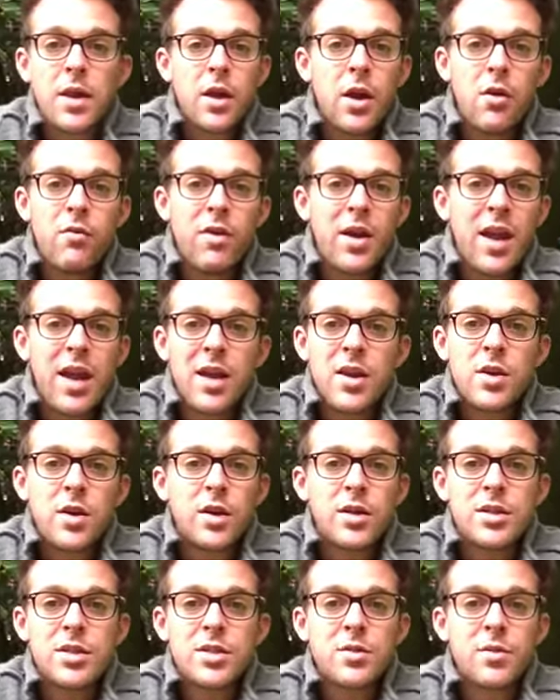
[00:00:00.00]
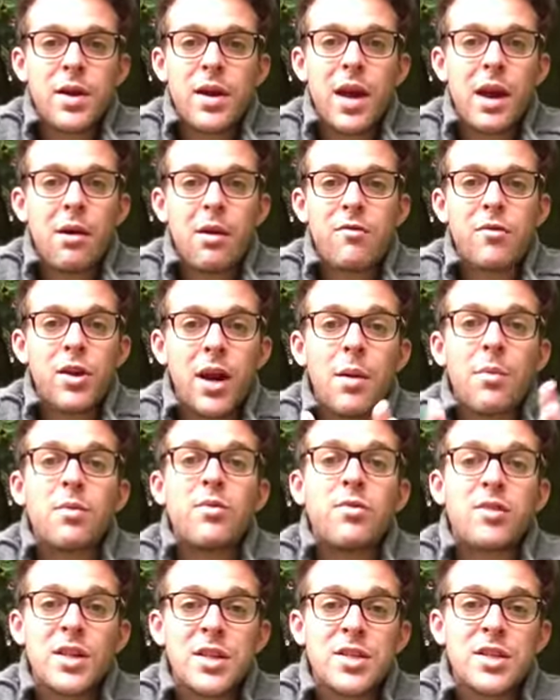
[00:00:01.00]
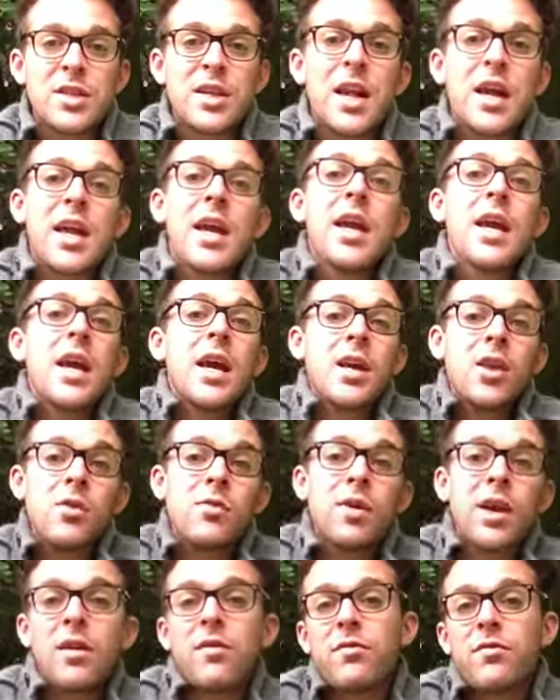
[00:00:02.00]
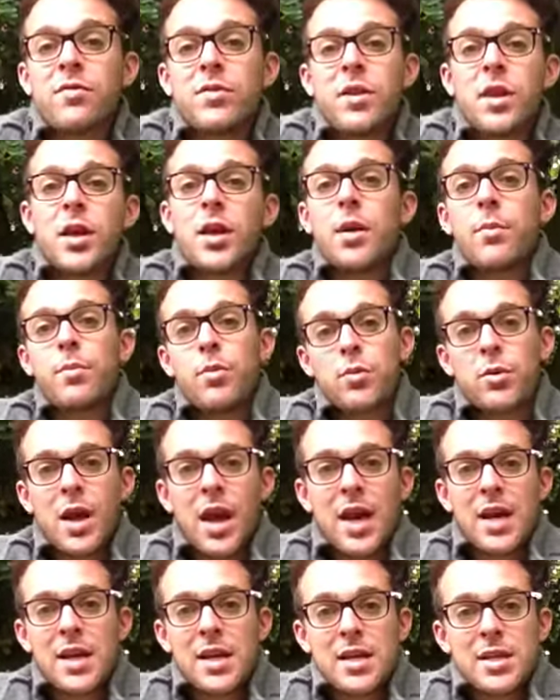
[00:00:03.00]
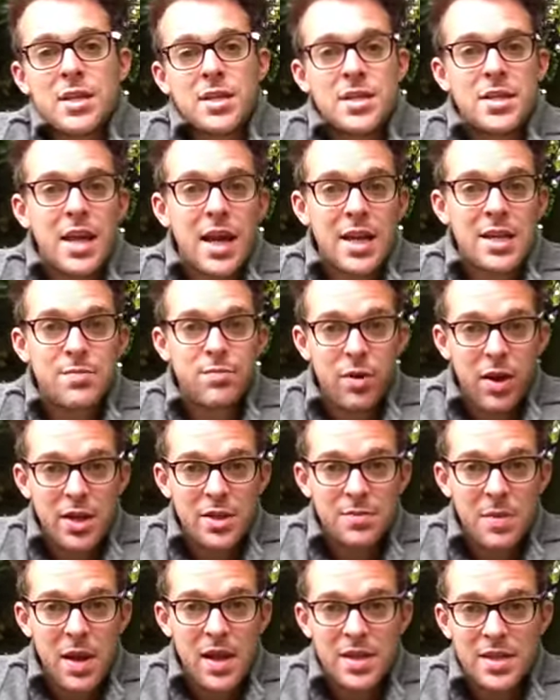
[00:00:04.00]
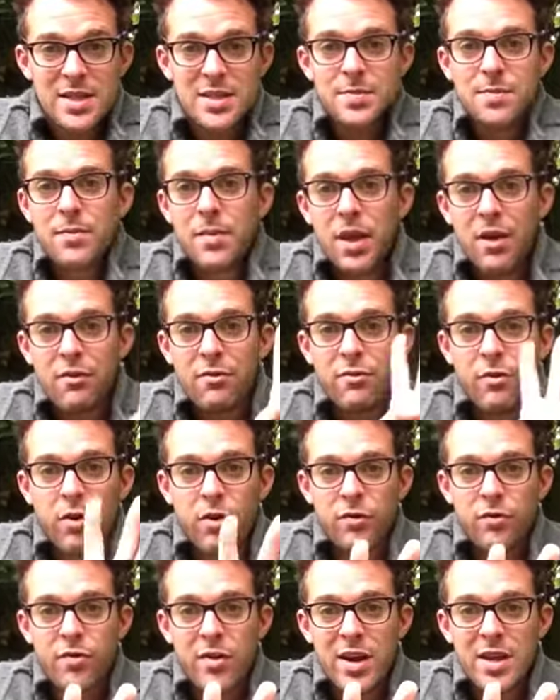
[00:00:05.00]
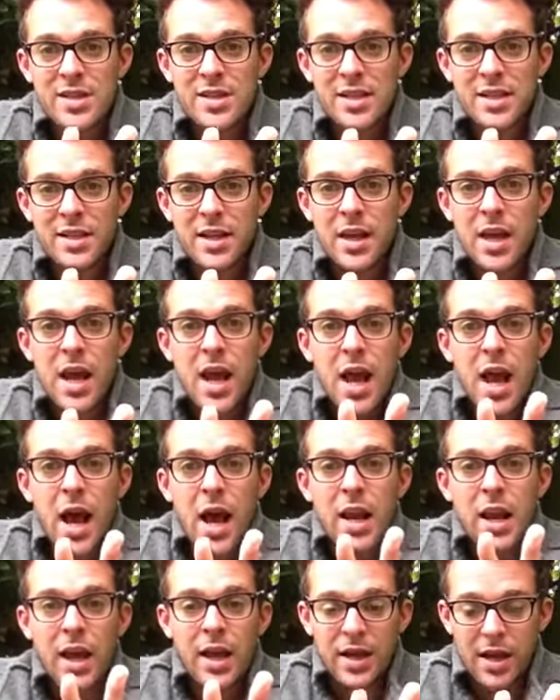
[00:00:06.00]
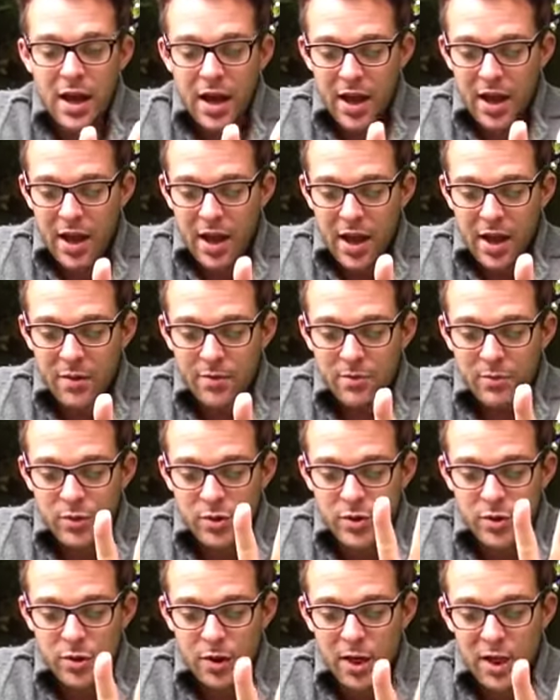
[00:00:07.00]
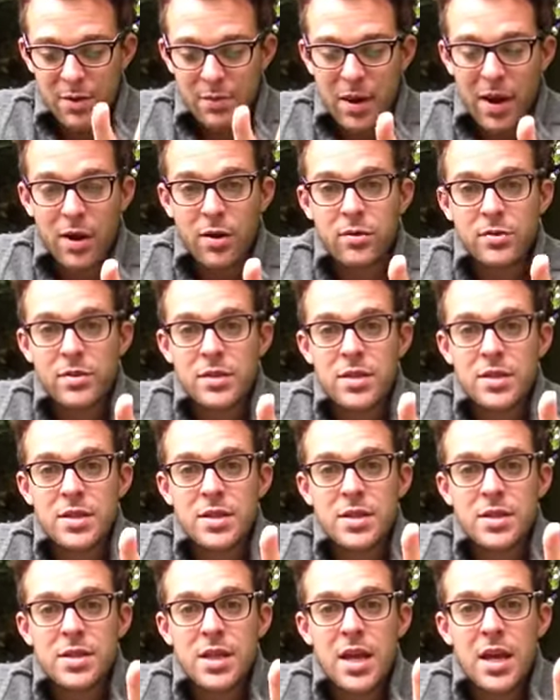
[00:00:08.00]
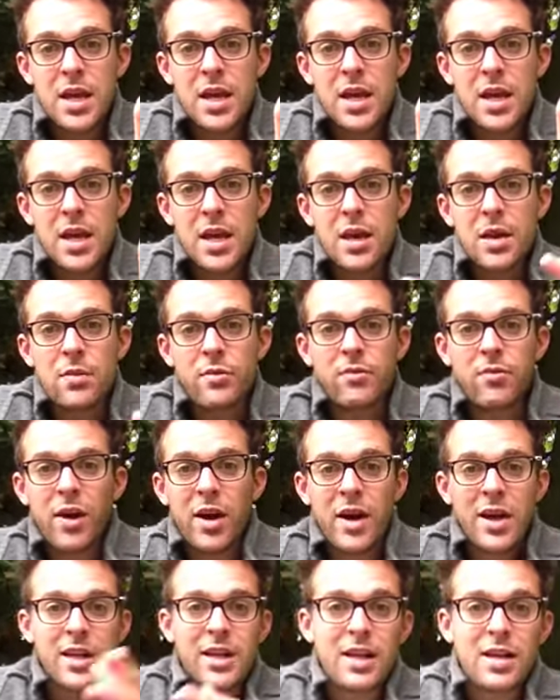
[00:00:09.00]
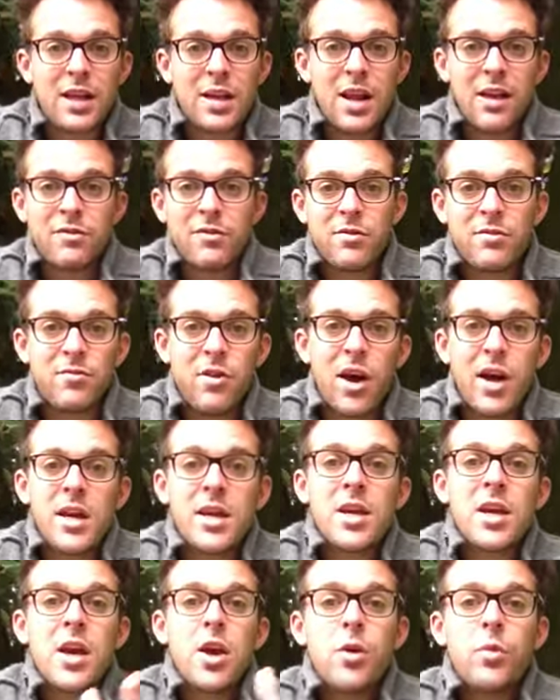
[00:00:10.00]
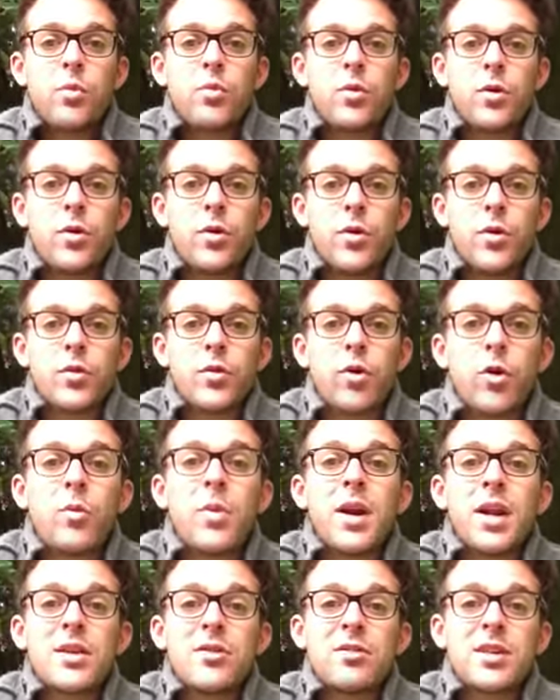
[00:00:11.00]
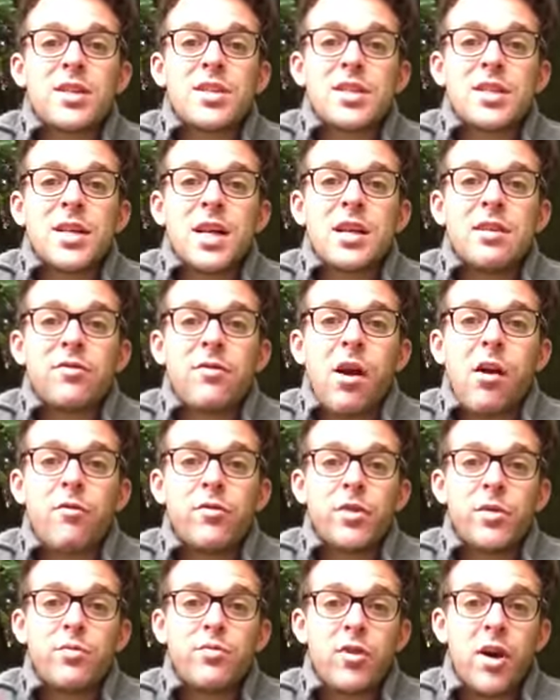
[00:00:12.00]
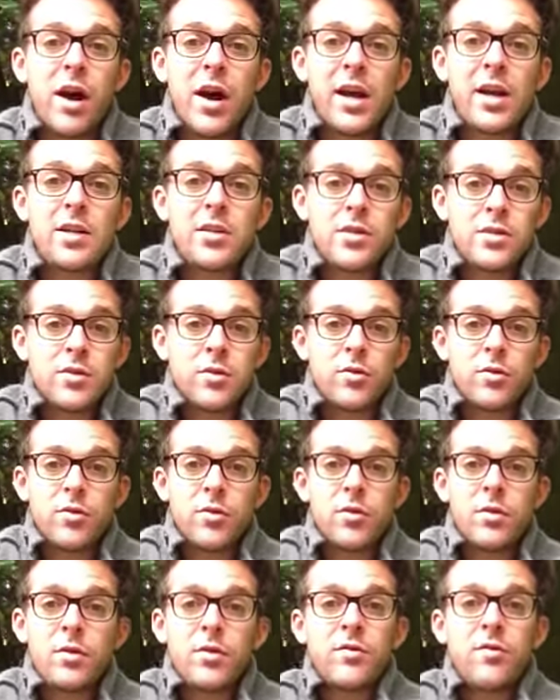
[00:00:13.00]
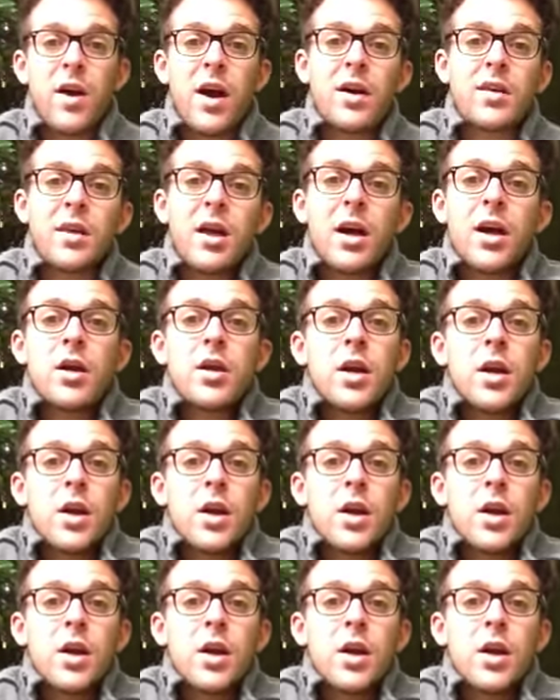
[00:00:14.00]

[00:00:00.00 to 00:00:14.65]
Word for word: over here you can do it however you like, but traditionally you give the bouquet to the head bridesmaids. Fourth reason, like I um, was talking about the right and left and right, you're normally traditionally father of the bride, your father